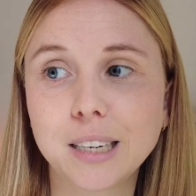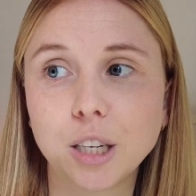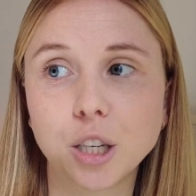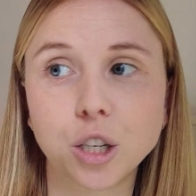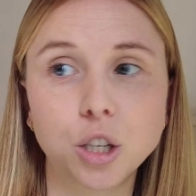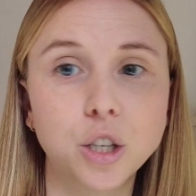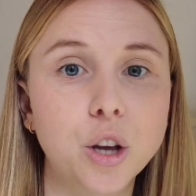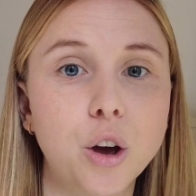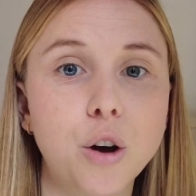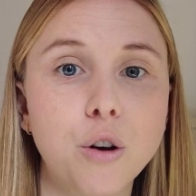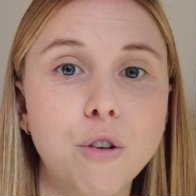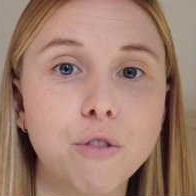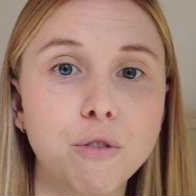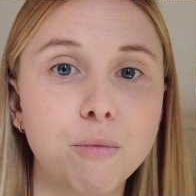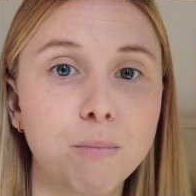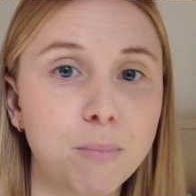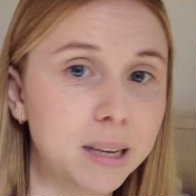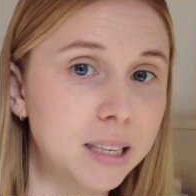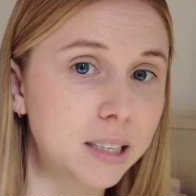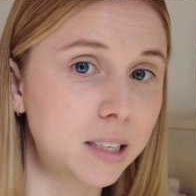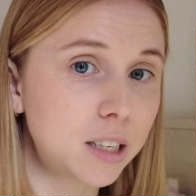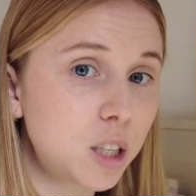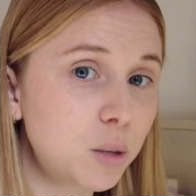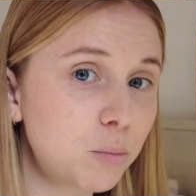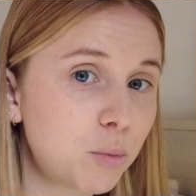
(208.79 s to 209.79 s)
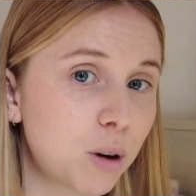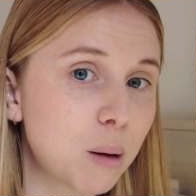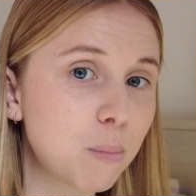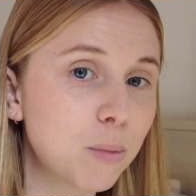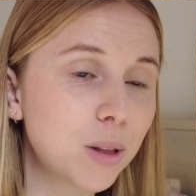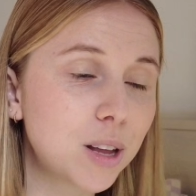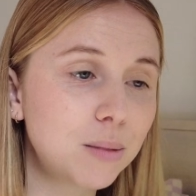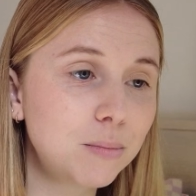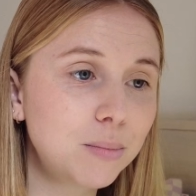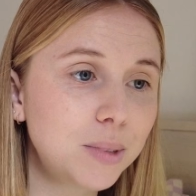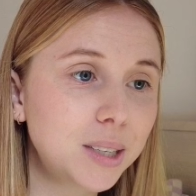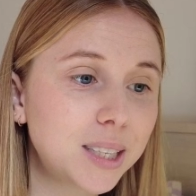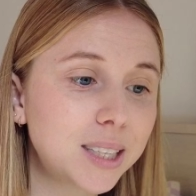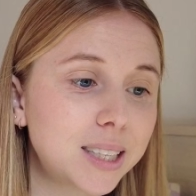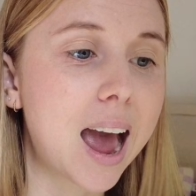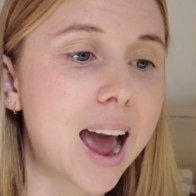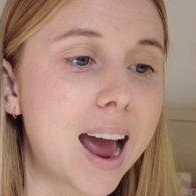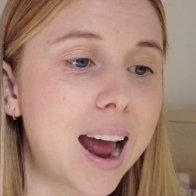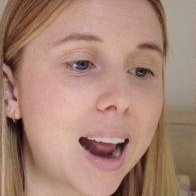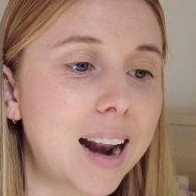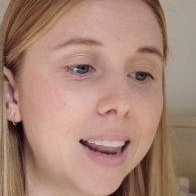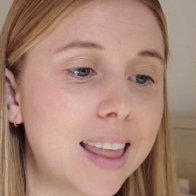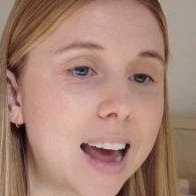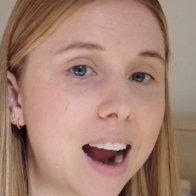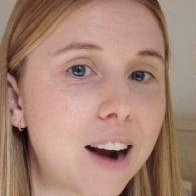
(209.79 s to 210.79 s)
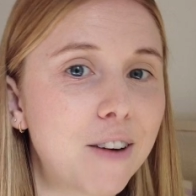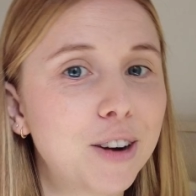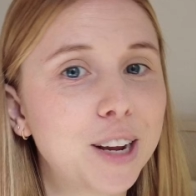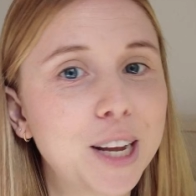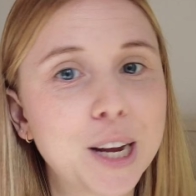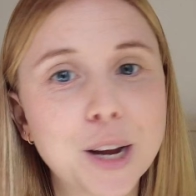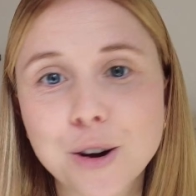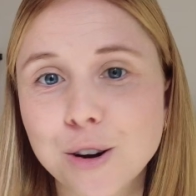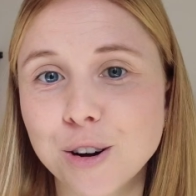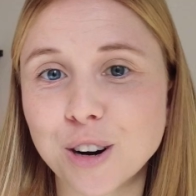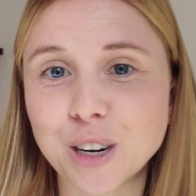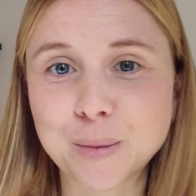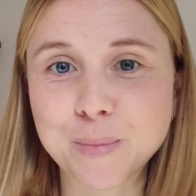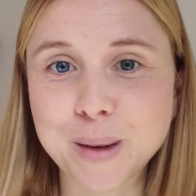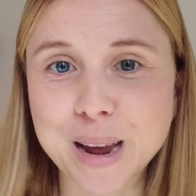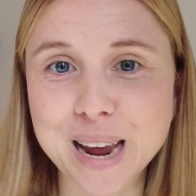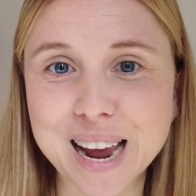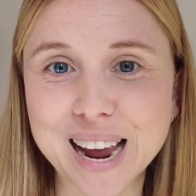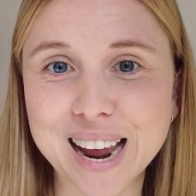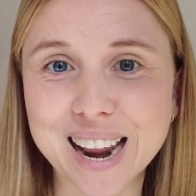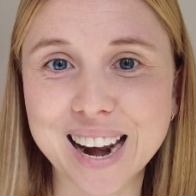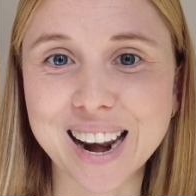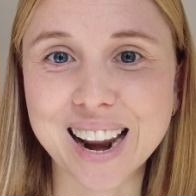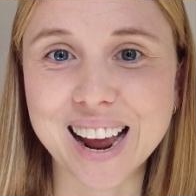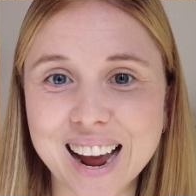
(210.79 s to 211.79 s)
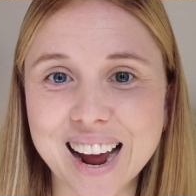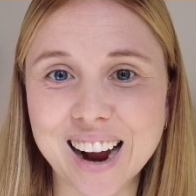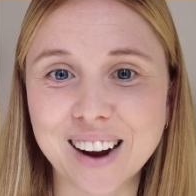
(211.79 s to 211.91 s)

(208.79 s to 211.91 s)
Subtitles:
to solve business problems, and that really hooked me in.